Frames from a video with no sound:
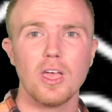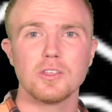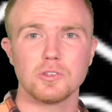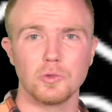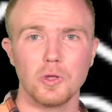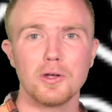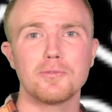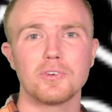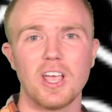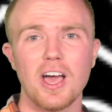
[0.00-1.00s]
So look
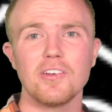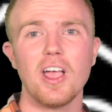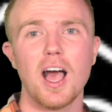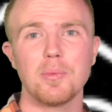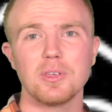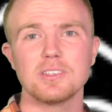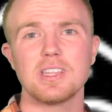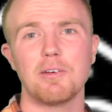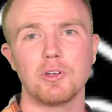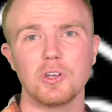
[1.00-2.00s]
for DeAndre Hopkins
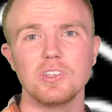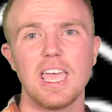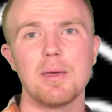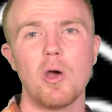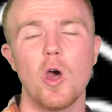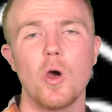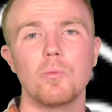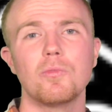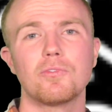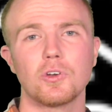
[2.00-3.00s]
to have a good game at
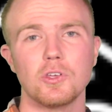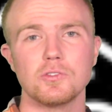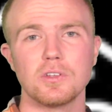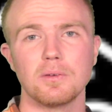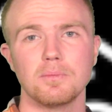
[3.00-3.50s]
home for Houston.